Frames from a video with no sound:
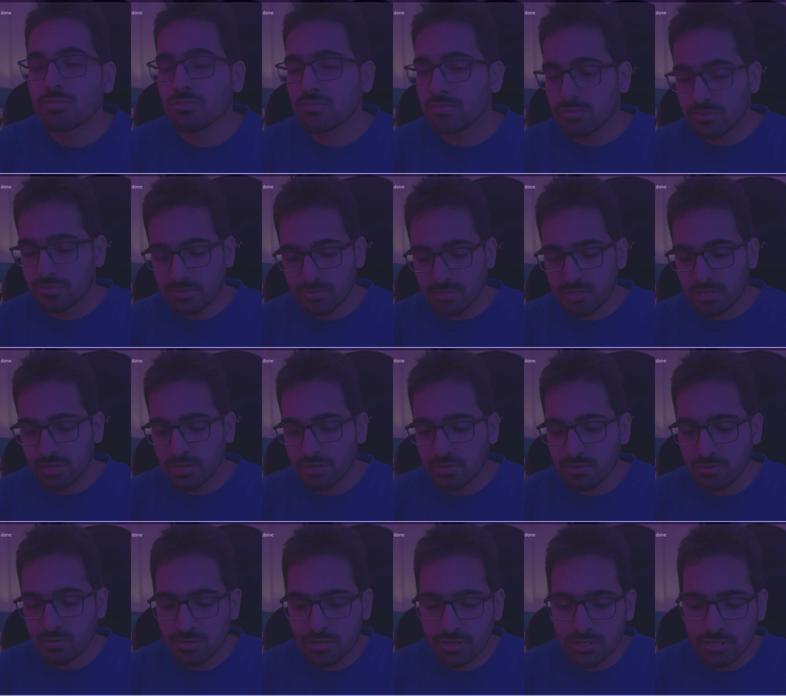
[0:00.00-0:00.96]
So this is
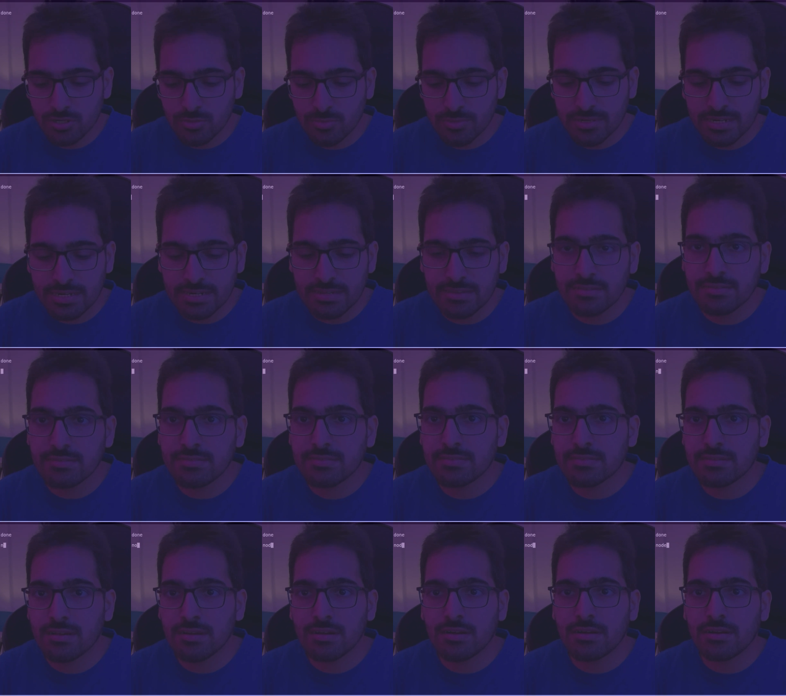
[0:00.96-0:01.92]
Killercoda,
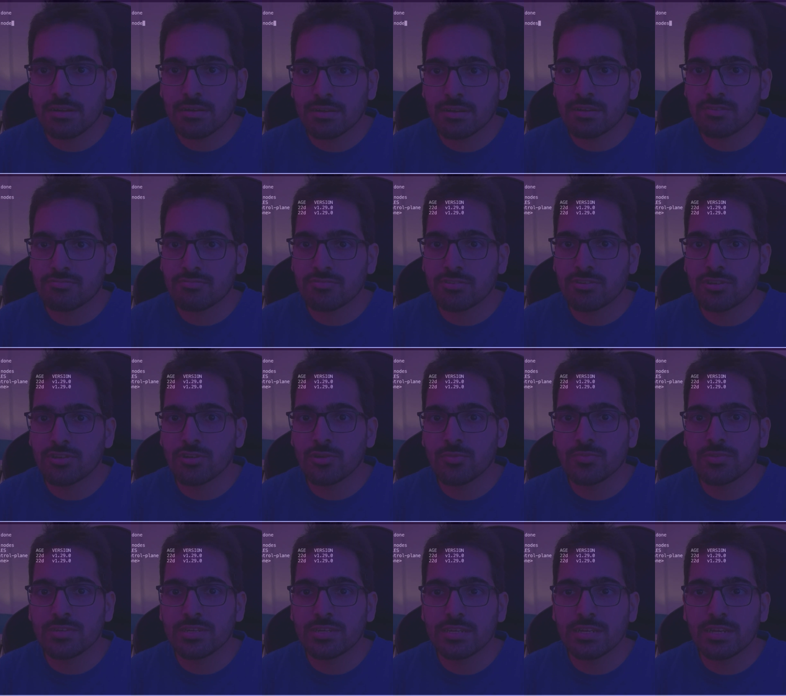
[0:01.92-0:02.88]
Kubernetes uh, cluster,
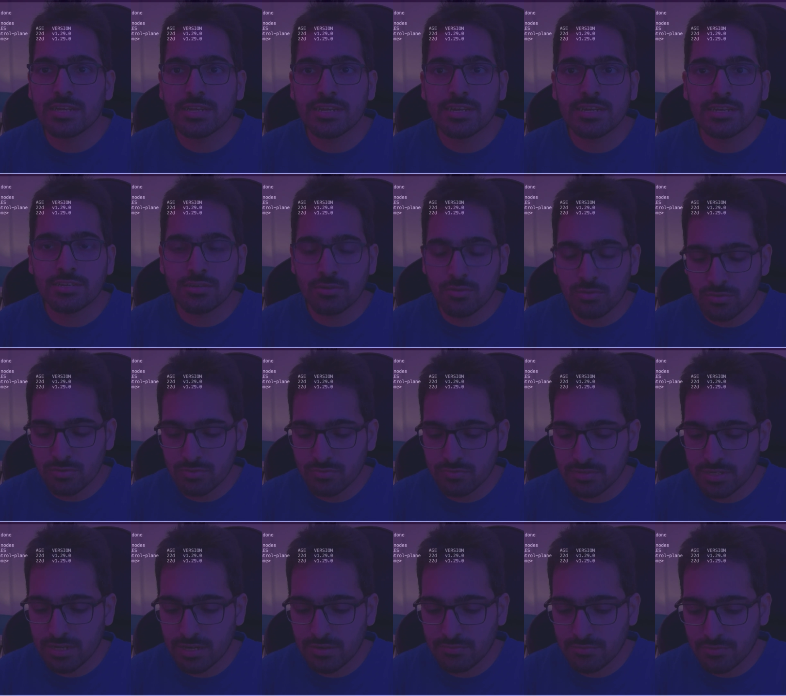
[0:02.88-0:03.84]
kubectl get
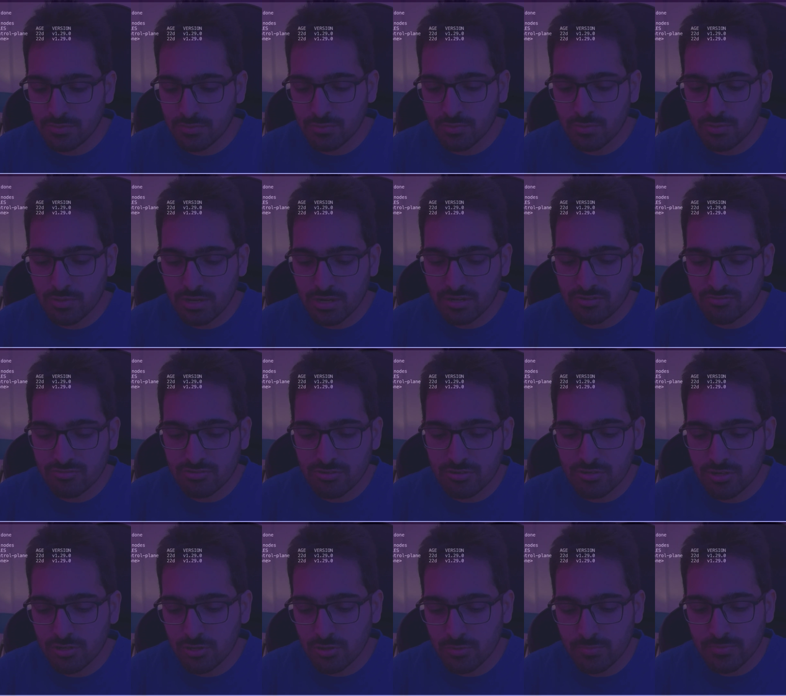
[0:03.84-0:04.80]
nodes. We have to node
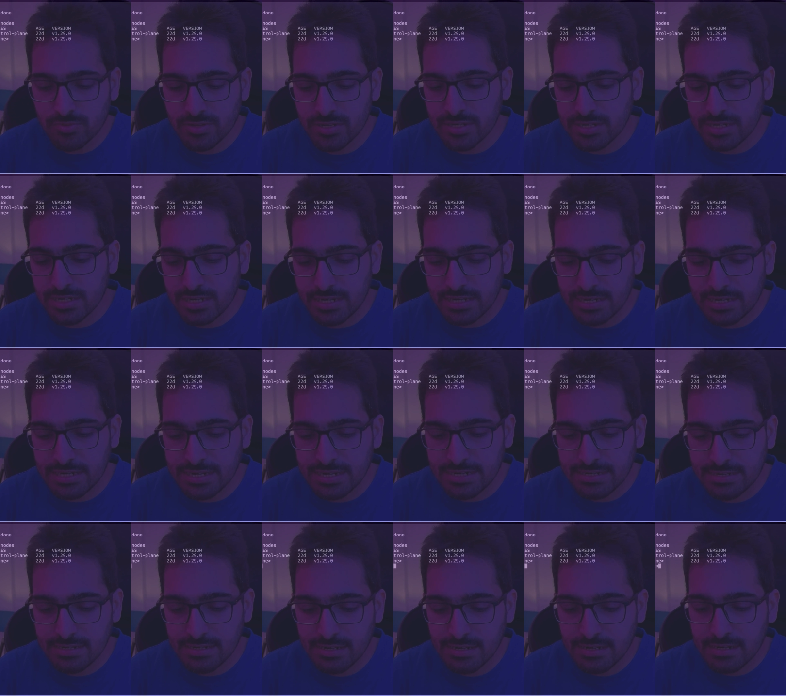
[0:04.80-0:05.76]
cluster, kubectl
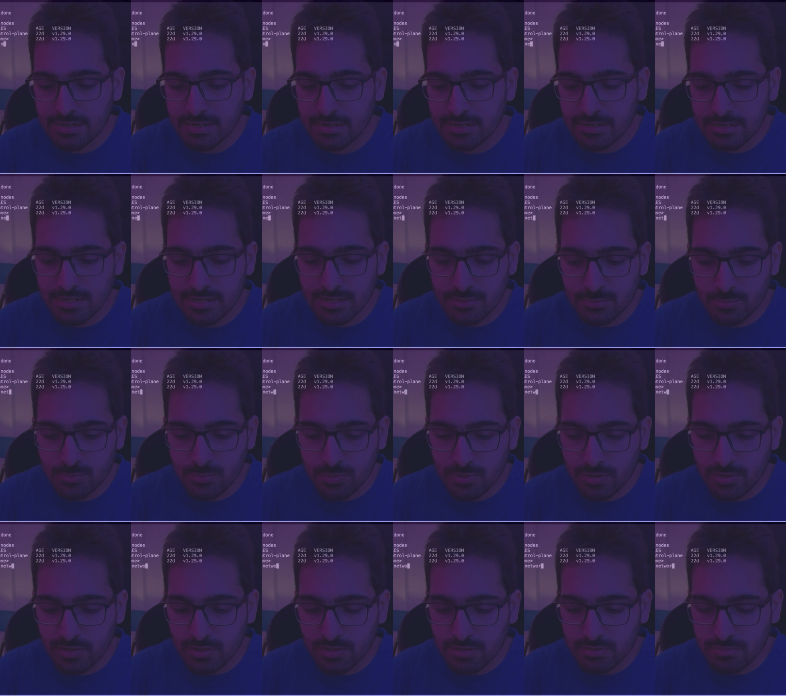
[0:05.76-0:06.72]
get
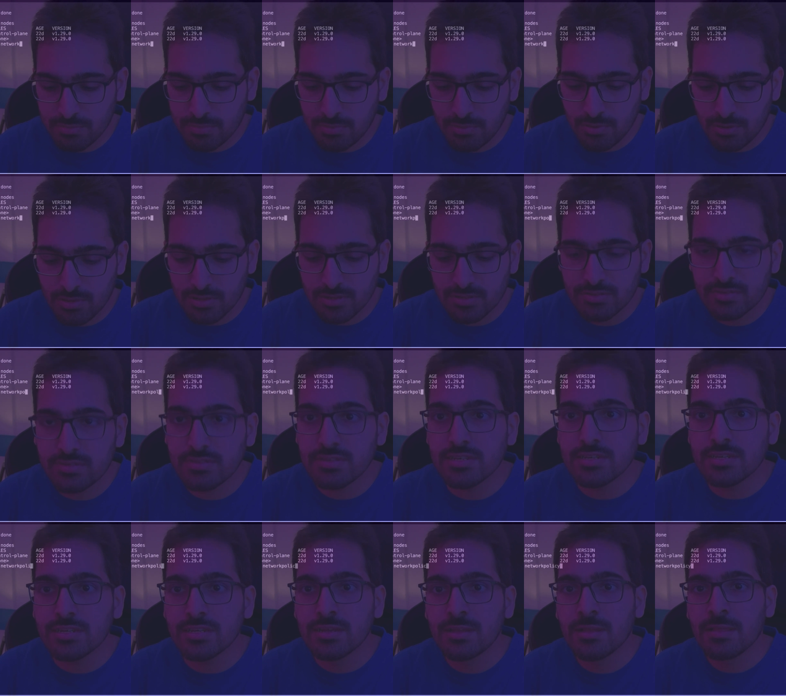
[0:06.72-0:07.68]
network
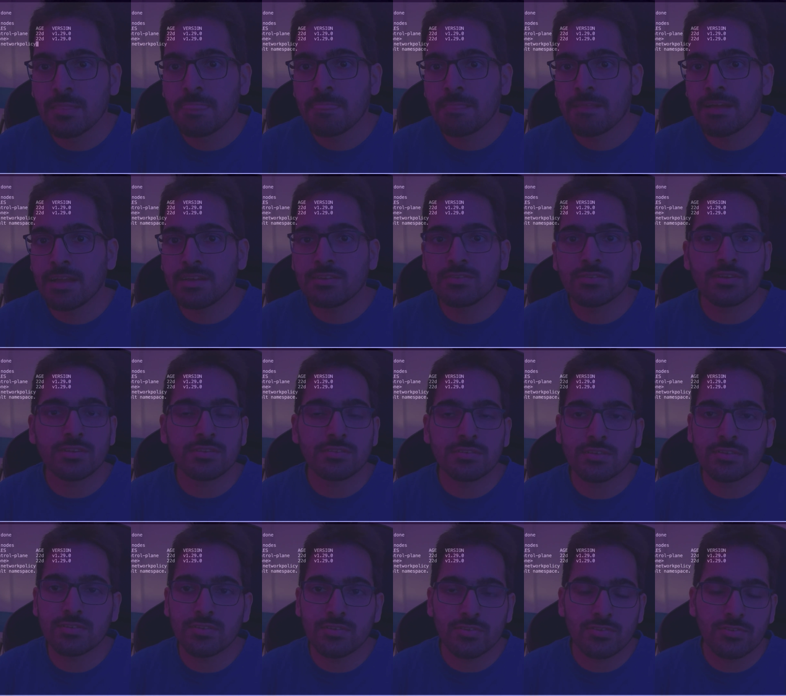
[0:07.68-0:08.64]
policy, and you
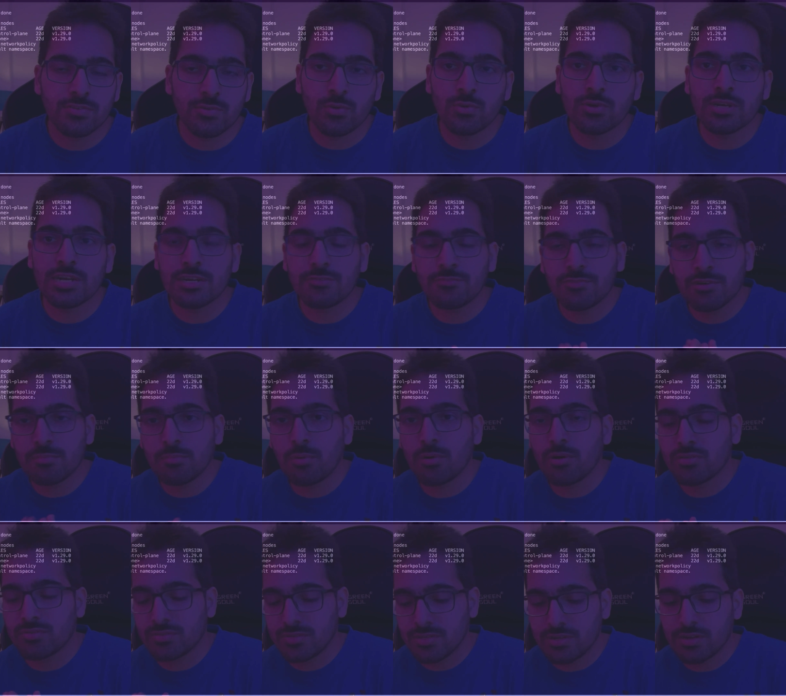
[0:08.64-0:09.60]
can say there is no network
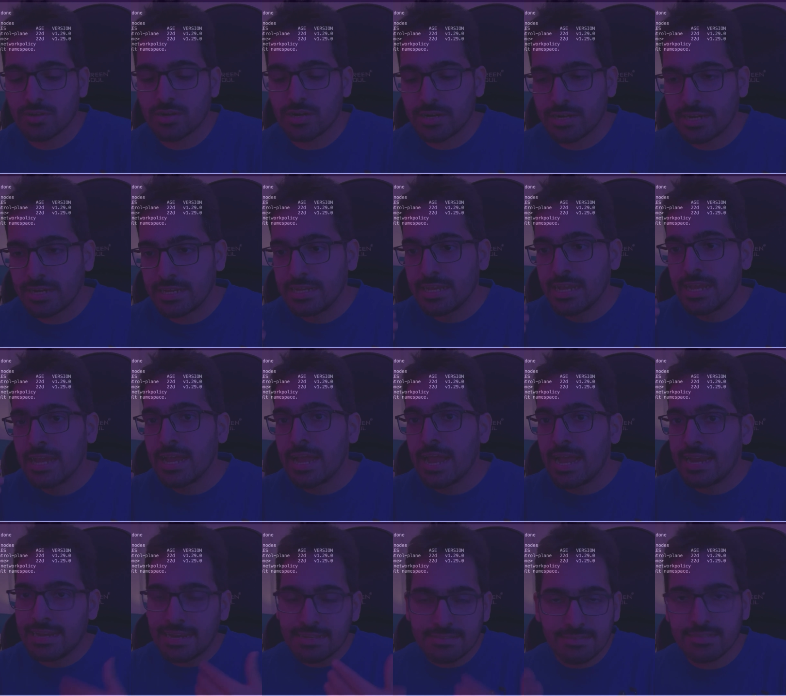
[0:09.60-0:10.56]
policy currently.
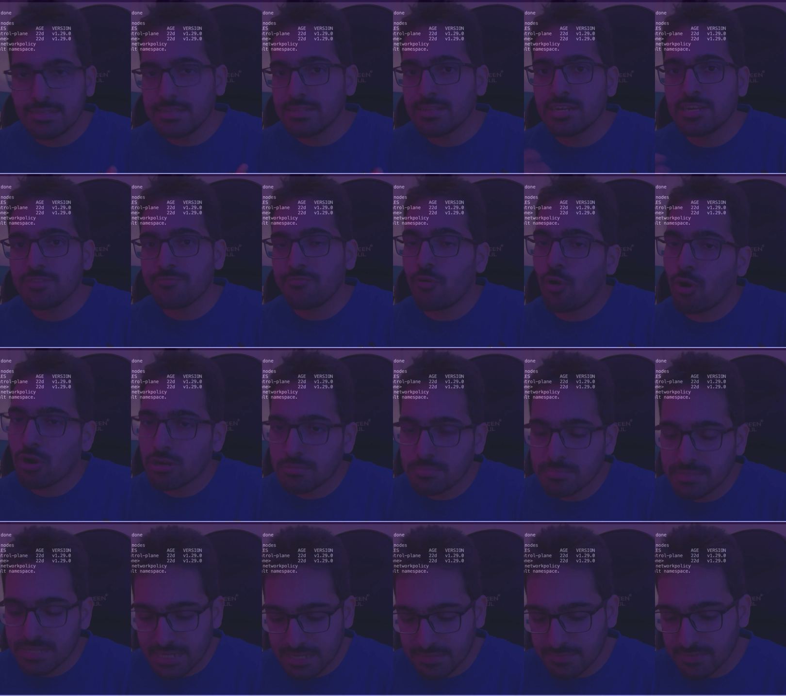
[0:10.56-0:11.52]
And let's see the
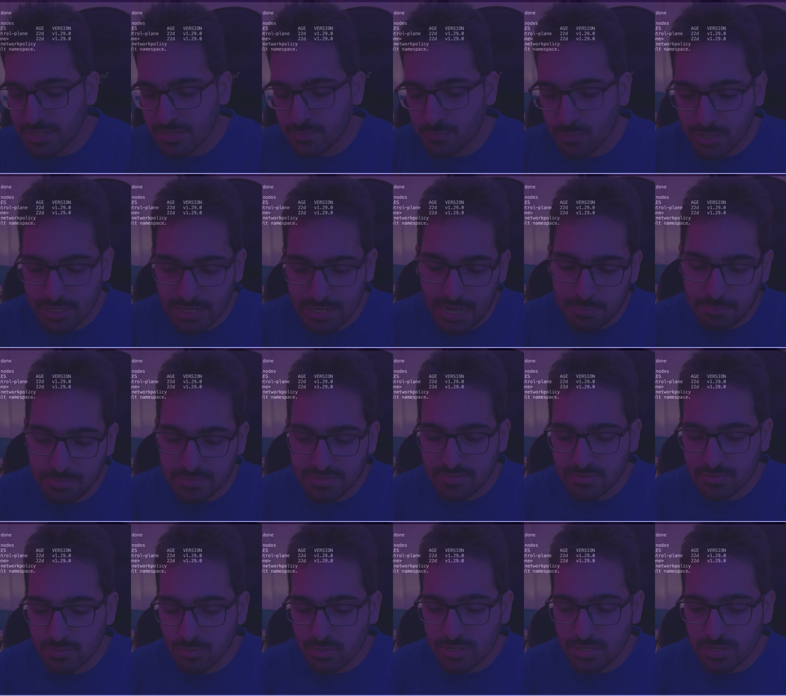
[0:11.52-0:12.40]
default behavior, what happens.